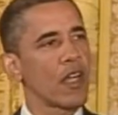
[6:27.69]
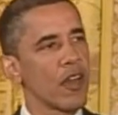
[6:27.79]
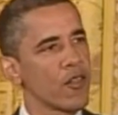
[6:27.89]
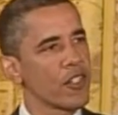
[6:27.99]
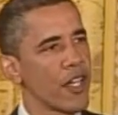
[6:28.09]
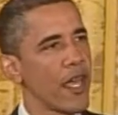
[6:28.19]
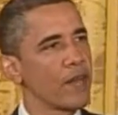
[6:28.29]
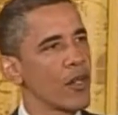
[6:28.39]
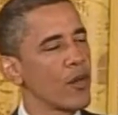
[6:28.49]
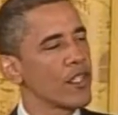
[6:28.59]
coverage
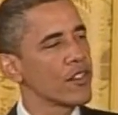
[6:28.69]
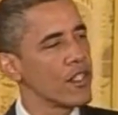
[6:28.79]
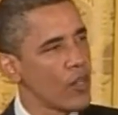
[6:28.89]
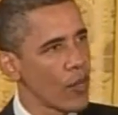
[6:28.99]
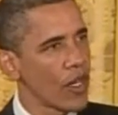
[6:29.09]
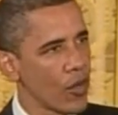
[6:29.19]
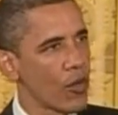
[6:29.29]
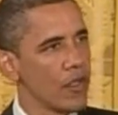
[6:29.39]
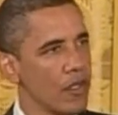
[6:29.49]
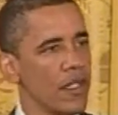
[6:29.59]
gap known as the donut
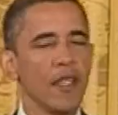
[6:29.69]
hole